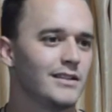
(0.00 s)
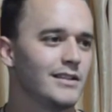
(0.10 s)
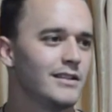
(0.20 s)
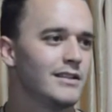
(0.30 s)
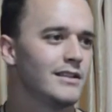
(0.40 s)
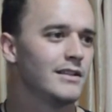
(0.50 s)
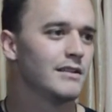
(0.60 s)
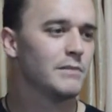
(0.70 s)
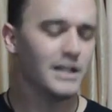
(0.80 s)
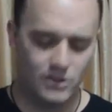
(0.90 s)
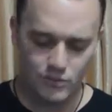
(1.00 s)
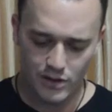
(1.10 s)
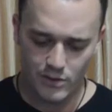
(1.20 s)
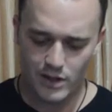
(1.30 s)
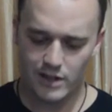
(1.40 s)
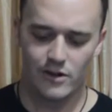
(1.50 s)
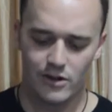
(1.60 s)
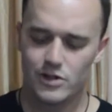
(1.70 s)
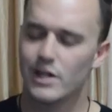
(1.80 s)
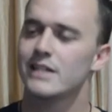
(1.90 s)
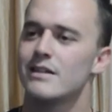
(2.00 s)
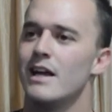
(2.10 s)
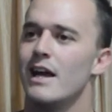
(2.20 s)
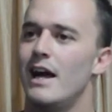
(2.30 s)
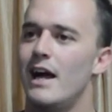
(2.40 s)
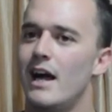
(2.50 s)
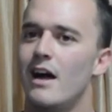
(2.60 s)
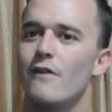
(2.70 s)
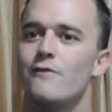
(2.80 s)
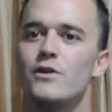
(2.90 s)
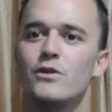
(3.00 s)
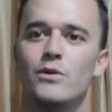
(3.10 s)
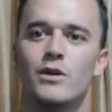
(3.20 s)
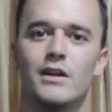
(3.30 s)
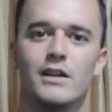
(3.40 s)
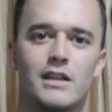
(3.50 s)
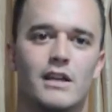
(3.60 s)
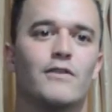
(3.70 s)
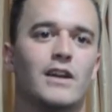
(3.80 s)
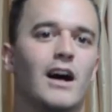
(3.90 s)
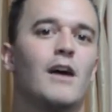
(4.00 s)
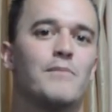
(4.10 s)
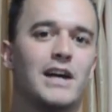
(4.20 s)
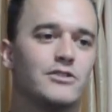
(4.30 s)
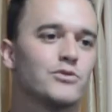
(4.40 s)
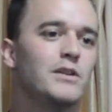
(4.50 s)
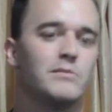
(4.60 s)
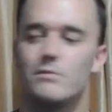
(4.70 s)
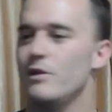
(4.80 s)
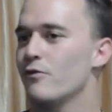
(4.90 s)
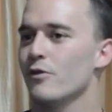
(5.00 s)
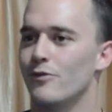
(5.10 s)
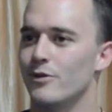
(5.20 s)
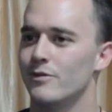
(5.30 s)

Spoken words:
Right. But I just really want to encourage you guys. Have you given up that dream to be fruitful?